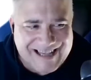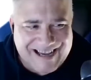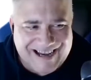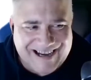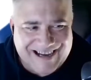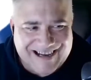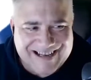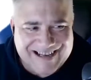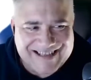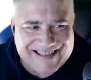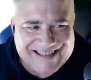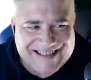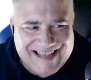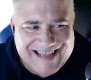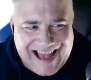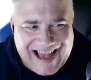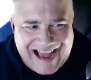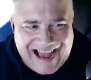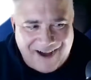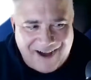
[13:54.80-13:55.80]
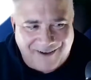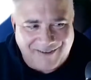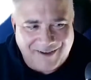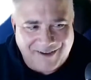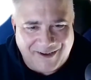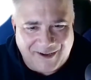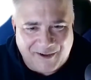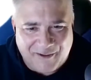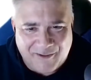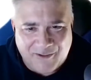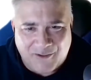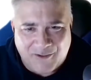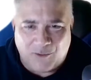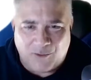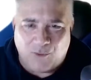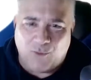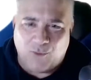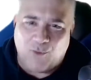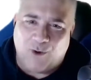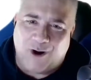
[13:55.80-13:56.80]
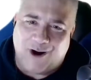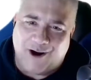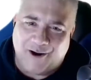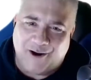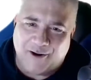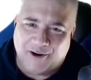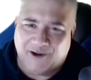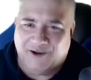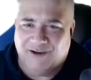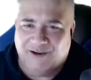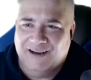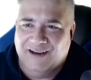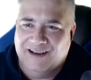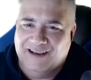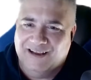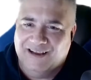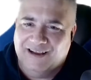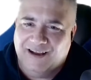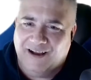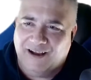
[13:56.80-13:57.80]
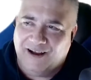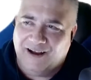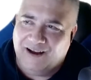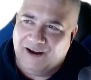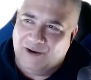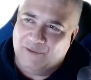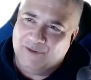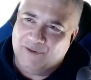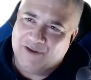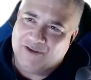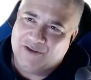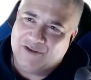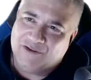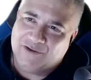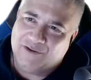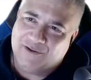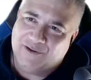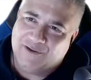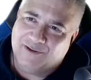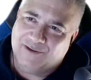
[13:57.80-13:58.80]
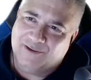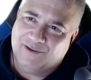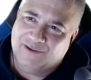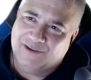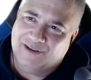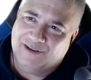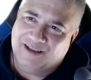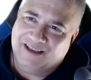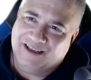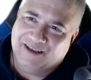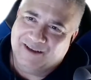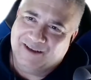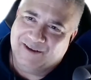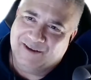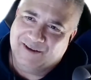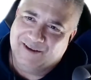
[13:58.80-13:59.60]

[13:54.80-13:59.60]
us out of the water. How would you put